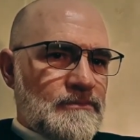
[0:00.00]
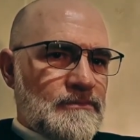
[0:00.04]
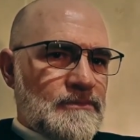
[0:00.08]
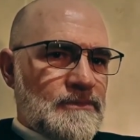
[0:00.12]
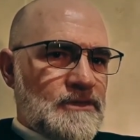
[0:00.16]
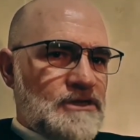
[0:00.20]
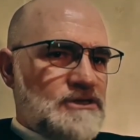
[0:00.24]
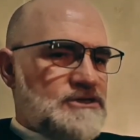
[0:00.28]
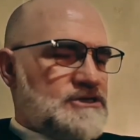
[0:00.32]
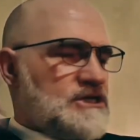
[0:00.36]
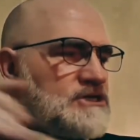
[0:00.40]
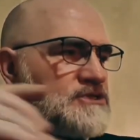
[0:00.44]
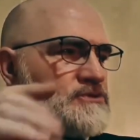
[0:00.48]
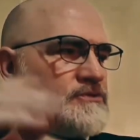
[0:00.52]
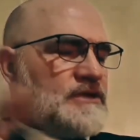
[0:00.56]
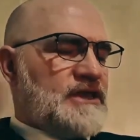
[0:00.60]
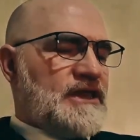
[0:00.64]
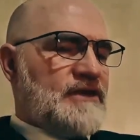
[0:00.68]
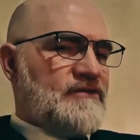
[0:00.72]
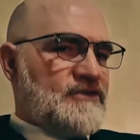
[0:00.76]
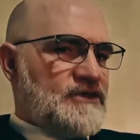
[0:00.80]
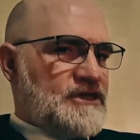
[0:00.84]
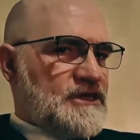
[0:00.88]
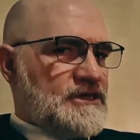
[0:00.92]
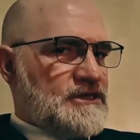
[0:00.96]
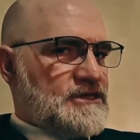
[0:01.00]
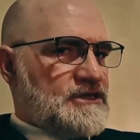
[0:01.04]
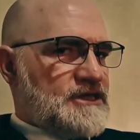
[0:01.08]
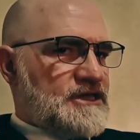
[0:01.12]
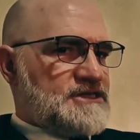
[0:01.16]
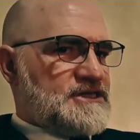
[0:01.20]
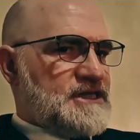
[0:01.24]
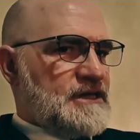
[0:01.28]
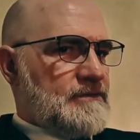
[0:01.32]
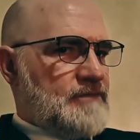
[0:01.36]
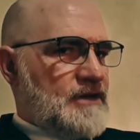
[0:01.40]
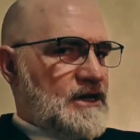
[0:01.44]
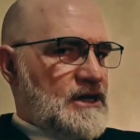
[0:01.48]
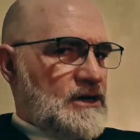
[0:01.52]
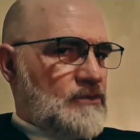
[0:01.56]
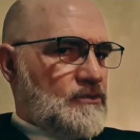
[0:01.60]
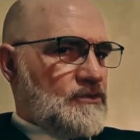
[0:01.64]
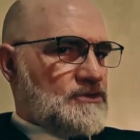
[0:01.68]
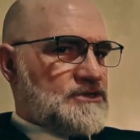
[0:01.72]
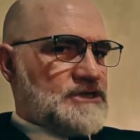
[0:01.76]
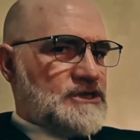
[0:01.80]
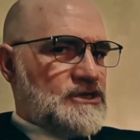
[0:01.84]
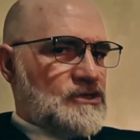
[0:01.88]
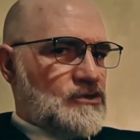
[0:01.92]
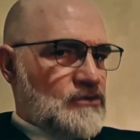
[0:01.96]
Just read everything that they say
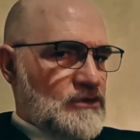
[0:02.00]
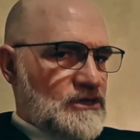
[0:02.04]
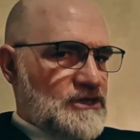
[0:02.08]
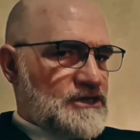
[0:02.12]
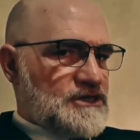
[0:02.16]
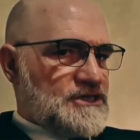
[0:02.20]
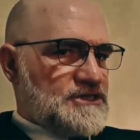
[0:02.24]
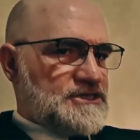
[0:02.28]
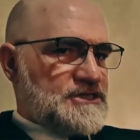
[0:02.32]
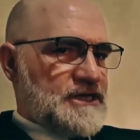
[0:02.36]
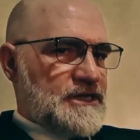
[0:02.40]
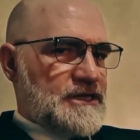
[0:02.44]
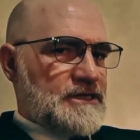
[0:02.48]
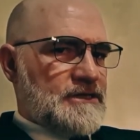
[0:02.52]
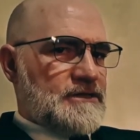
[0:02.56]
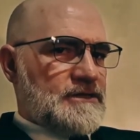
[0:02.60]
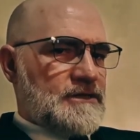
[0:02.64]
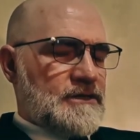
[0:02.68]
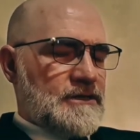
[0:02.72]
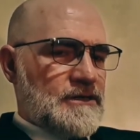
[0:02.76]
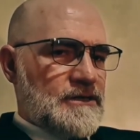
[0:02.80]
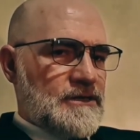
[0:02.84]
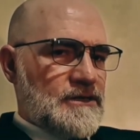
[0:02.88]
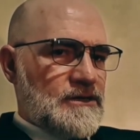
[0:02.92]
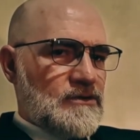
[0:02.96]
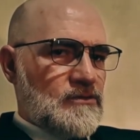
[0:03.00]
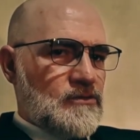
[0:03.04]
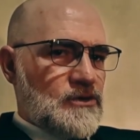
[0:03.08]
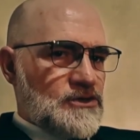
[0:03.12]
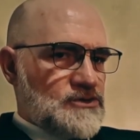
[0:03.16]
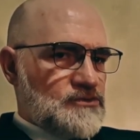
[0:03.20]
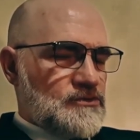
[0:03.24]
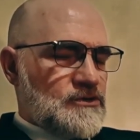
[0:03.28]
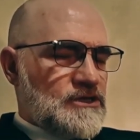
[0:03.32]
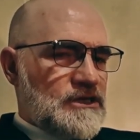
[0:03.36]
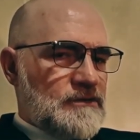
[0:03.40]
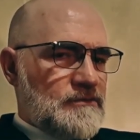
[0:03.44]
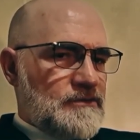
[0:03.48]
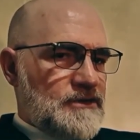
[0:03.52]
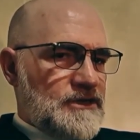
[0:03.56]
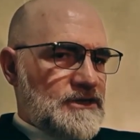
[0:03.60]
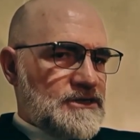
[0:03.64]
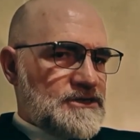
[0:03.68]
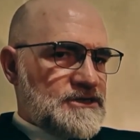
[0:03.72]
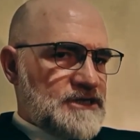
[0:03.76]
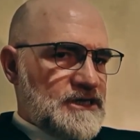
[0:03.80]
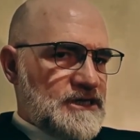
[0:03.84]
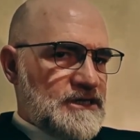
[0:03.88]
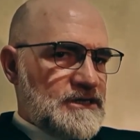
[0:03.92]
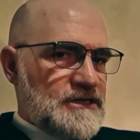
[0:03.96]
backwards, and you will understand what's really being
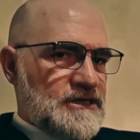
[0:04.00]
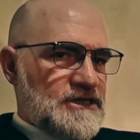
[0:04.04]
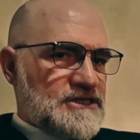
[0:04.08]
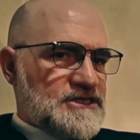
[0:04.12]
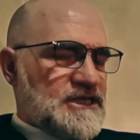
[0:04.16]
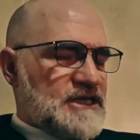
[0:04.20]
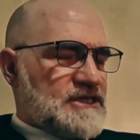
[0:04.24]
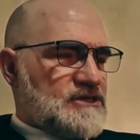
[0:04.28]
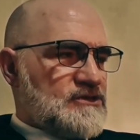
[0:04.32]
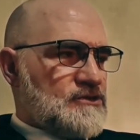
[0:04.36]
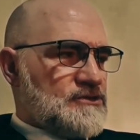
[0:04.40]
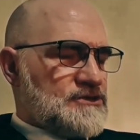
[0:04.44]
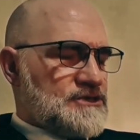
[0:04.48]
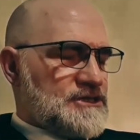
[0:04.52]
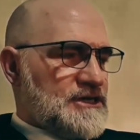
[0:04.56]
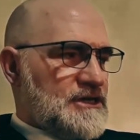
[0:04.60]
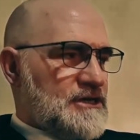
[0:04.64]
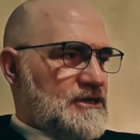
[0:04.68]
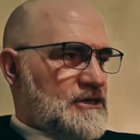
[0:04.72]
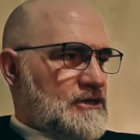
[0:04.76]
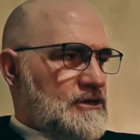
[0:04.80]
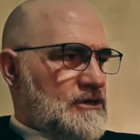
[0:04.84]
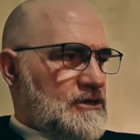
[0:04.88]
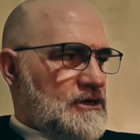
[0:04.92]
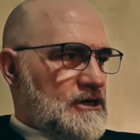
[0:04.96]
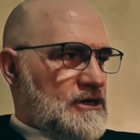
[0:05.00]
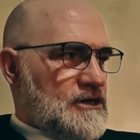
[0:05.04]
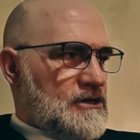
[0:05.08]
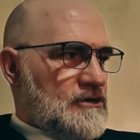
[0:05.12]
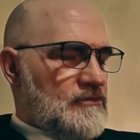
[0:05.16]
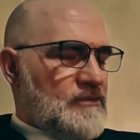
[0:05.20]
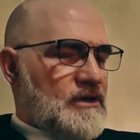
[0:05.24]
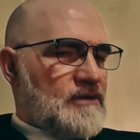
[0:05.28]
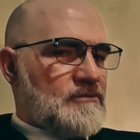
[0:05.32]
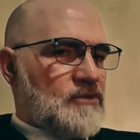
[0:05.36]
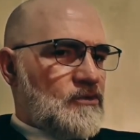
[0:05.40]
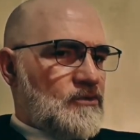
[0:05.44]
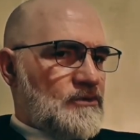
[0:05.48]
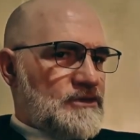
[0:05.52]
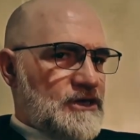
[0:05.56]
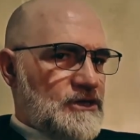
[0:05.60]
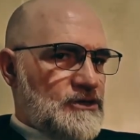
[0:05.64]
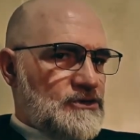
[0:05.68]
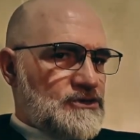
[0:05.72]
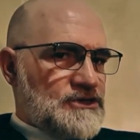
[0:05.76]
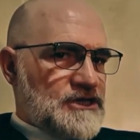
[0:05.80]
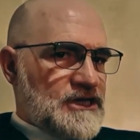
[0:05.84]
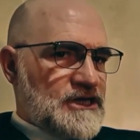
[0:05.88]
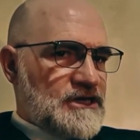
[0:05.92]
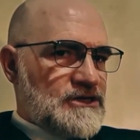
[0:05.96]
said. It's like those, remember when they
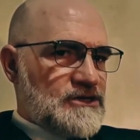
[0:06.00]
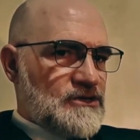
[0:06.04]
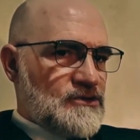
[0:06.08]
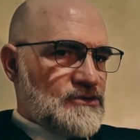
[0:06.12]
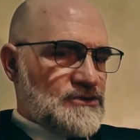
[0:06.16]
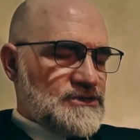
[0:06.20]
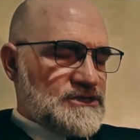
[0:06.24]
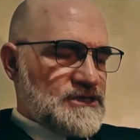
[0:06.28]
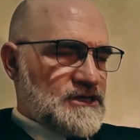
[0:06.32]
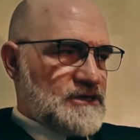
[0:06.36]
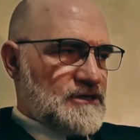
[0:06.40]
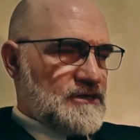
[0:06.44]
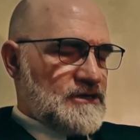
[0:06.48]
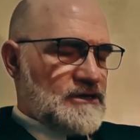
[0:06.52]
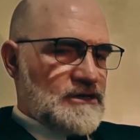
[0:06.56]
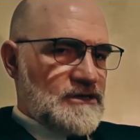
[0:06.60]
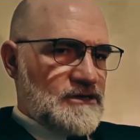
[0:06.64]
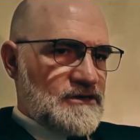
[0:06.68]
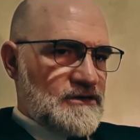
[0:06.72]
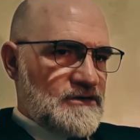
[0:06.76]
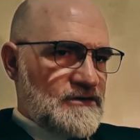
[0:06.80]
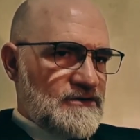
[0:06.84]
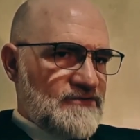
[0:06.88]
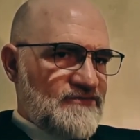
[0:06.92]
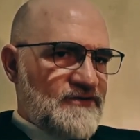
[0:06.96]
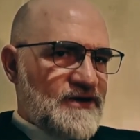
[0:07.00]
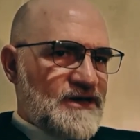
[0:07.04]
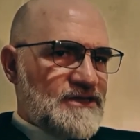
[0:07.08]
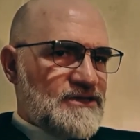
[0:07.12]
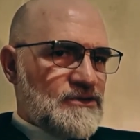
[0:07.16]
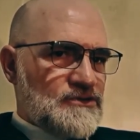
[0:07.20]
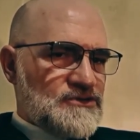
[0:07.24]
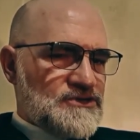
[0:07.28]
used to get those, find those